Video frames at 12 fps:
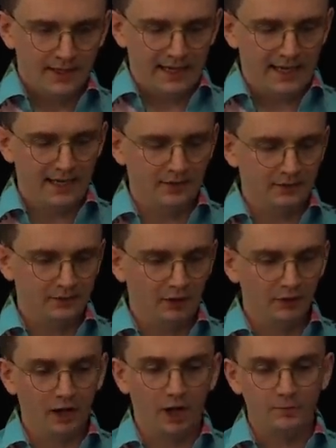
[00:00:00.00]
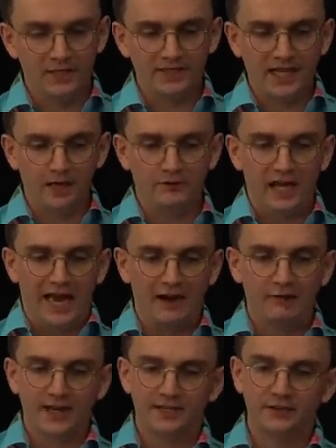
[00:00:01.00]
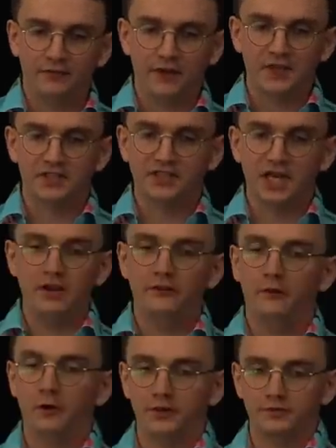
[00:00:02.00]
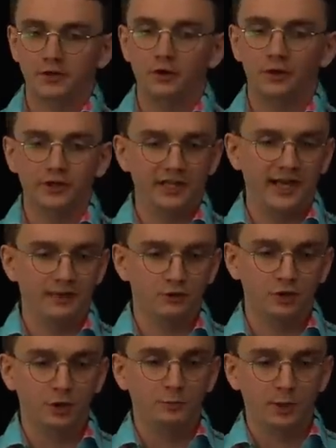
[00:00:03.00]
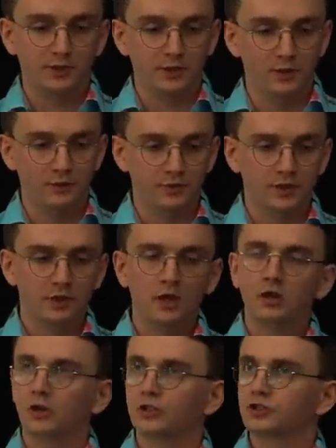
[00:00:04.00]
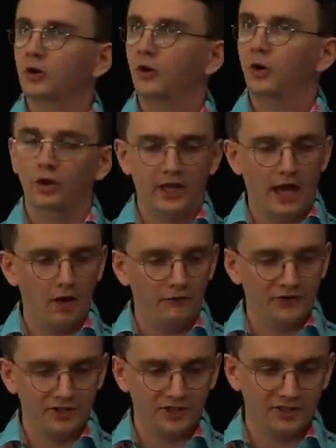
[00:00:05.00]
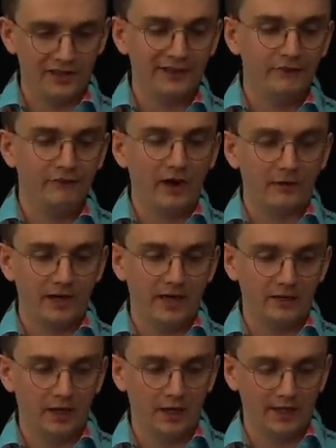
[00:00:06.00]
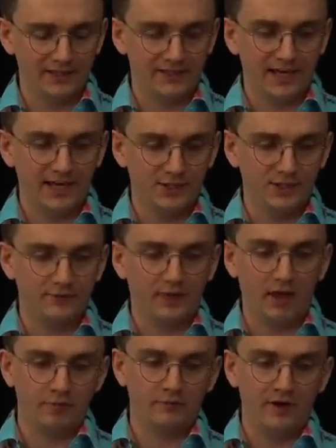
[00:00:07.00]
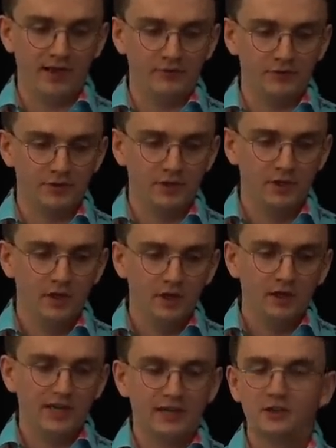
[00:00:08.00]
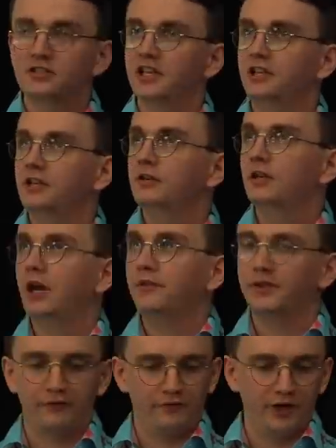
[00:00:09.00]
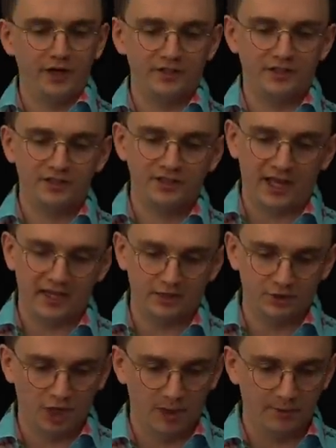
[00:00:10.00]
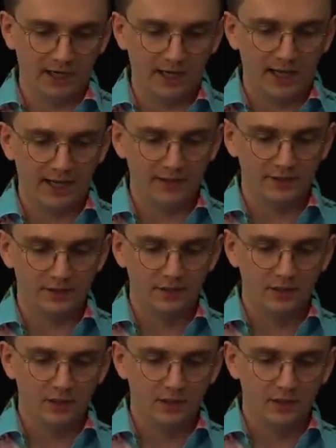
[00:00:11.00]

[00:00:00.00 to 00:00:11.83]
Uh, on the opening day of Arras, the 5th Seaforths recorded how two platoons lost all their officers in the very early stages of their advance, yet continued over the 1st and 2nd German lines